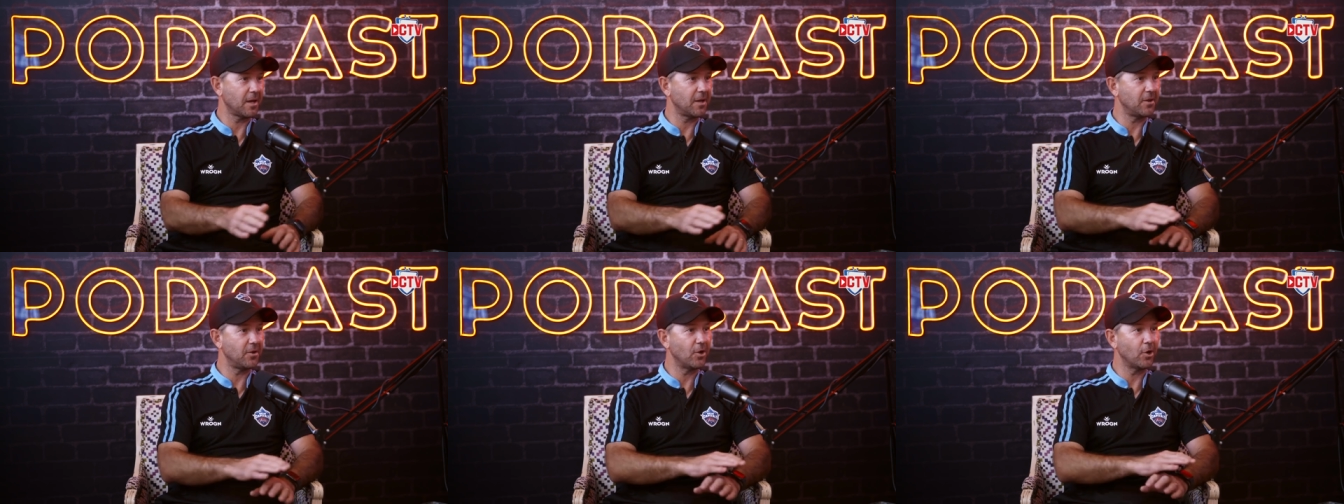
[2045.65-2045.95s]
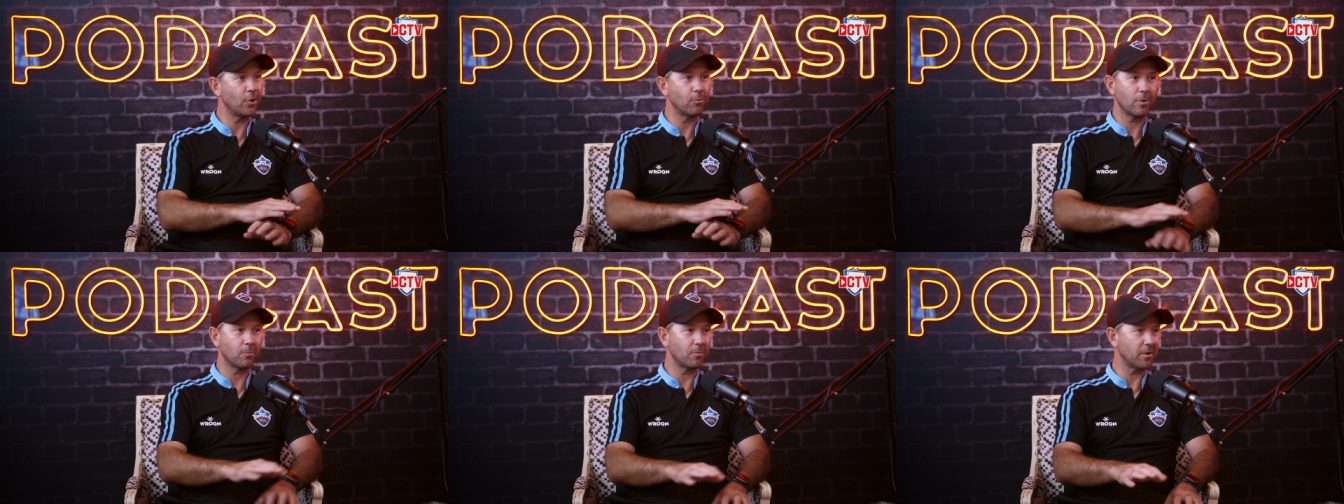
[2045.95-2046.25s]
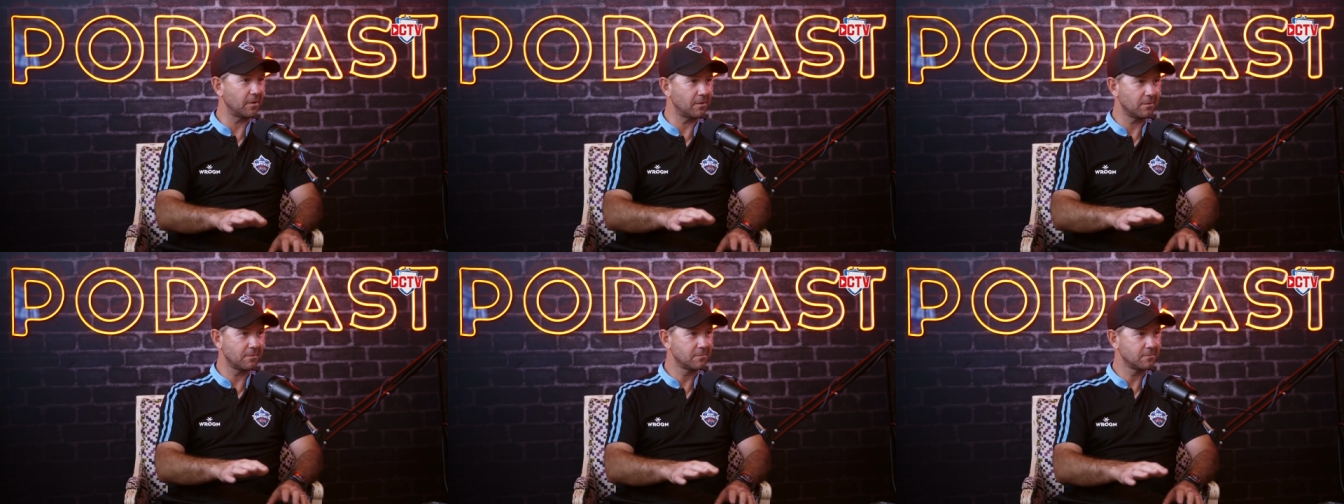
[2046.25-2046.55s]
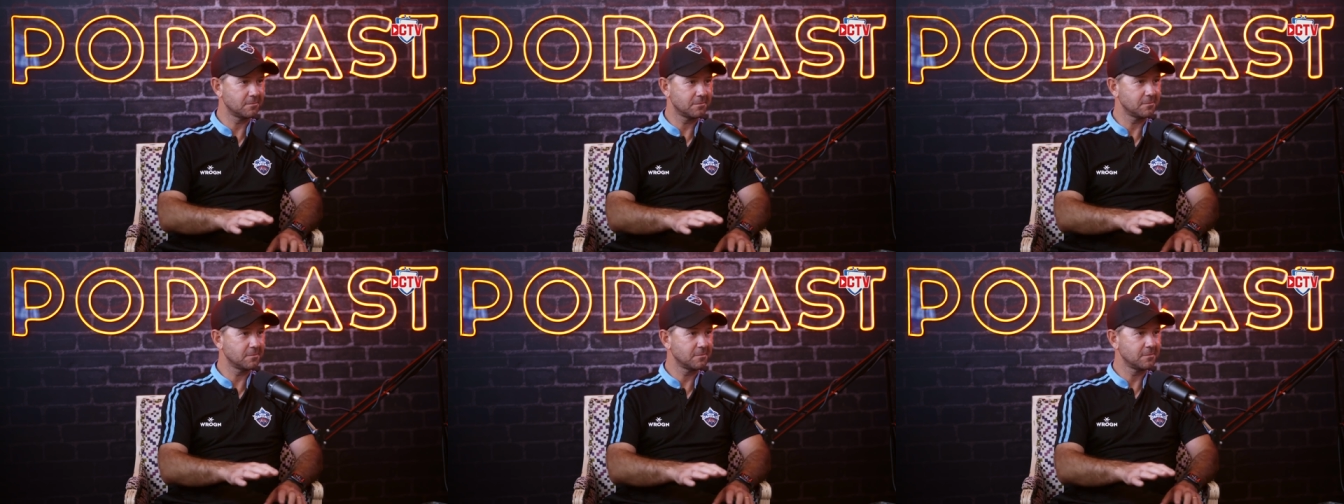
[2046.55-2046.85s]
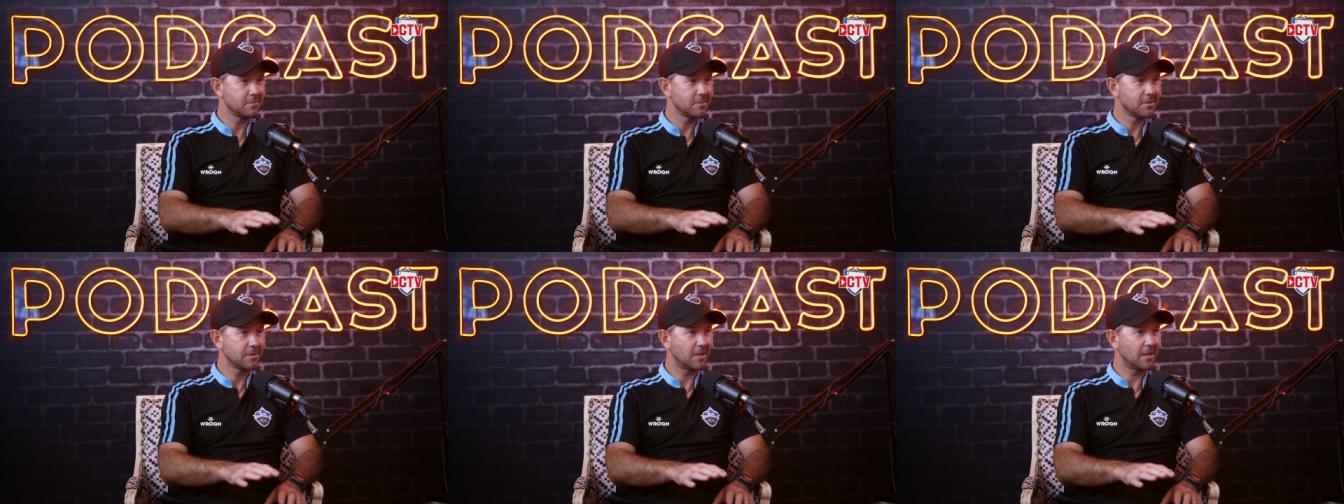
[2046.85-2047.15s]
and no one went.
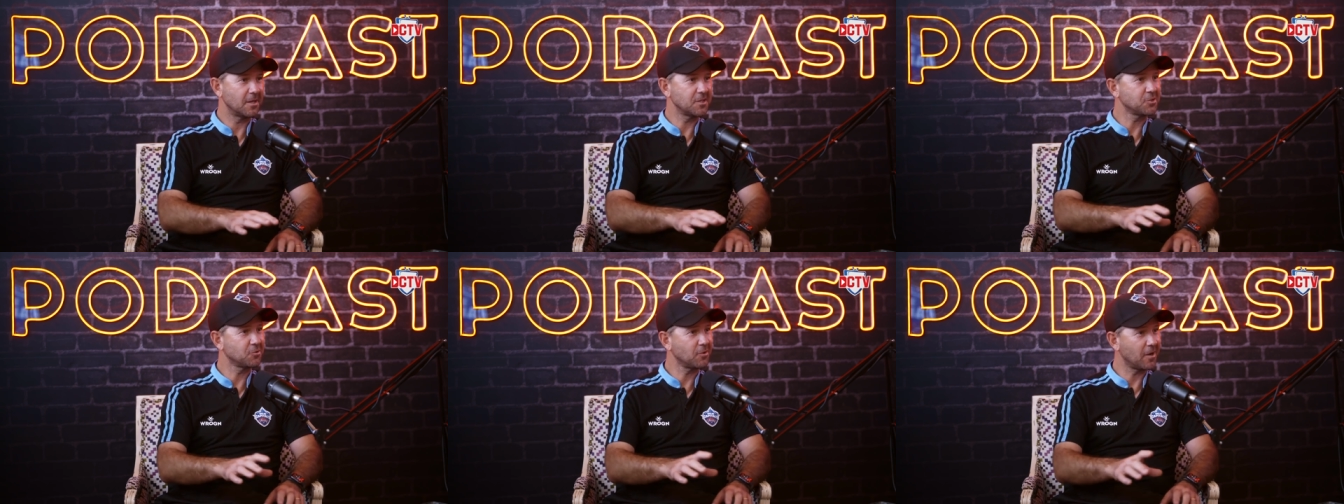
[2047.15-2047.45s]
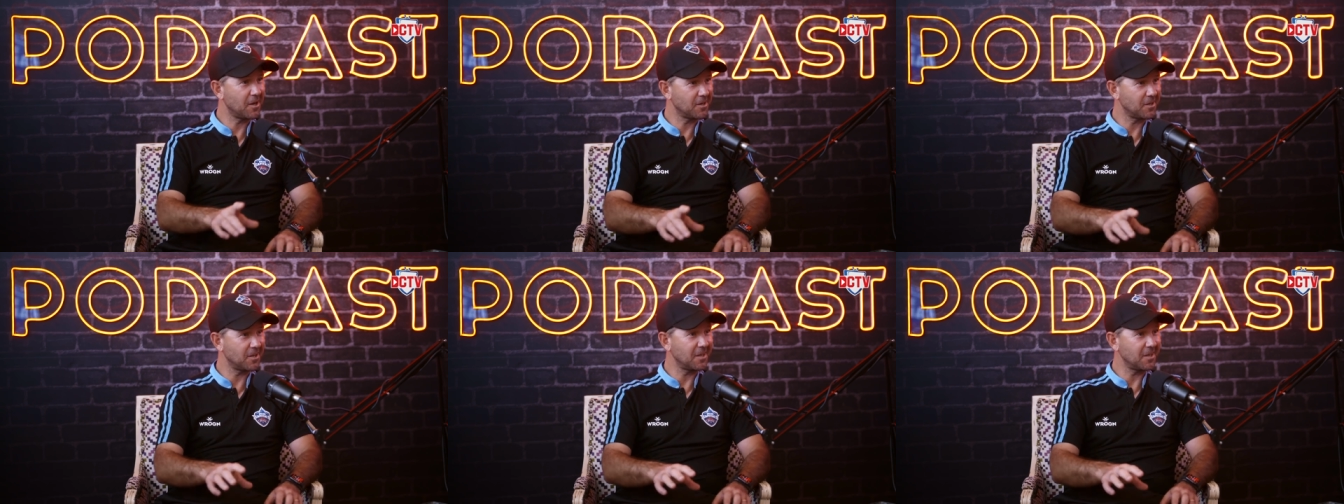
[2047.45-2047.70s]
Yeah. Australia,